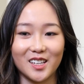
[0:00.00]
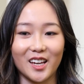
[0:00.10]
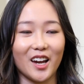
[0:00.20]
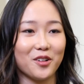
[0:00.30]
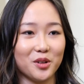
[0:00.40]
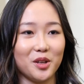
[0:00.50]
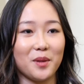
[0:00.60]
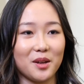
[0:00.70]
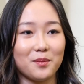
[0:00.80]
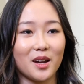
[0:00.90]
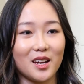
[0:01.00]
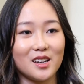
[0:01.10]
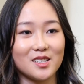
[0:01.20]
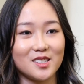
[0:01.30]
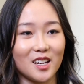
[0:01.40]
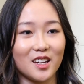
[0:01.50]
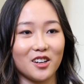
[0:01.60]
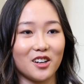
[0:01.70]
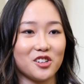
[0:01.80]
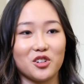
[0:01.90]
yeah, it really made my stay
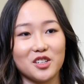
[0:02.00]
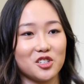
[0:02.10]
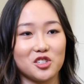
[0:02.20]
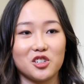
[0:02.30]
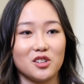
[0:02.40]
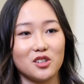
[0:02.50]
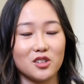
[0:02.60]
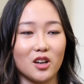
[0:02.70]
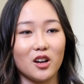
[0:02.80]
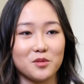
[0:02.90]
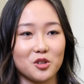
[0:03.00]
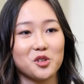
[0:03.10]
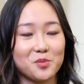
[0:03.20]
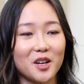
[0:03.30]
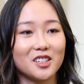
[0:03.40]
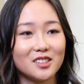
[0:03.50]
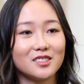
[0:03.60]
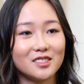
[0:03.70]
here and transition so much better.